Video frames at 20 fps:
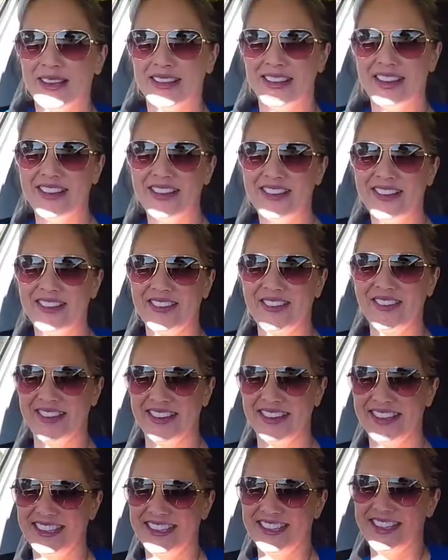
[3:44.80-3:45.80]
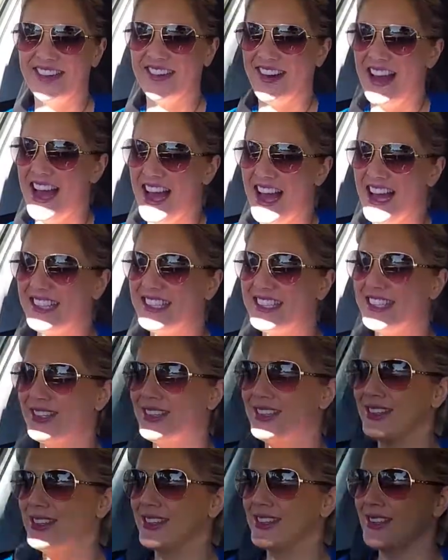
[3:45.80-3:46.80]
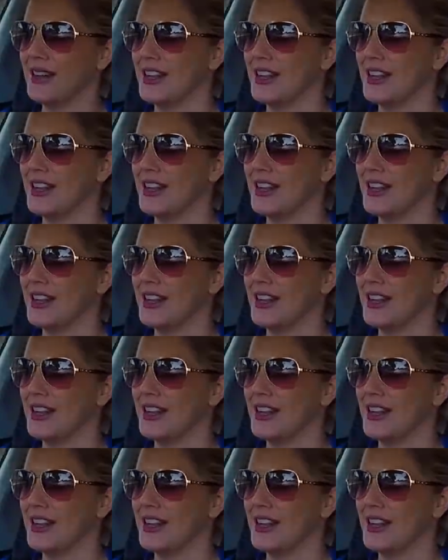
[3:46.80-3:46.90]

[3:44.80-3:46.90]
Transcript: You would cry too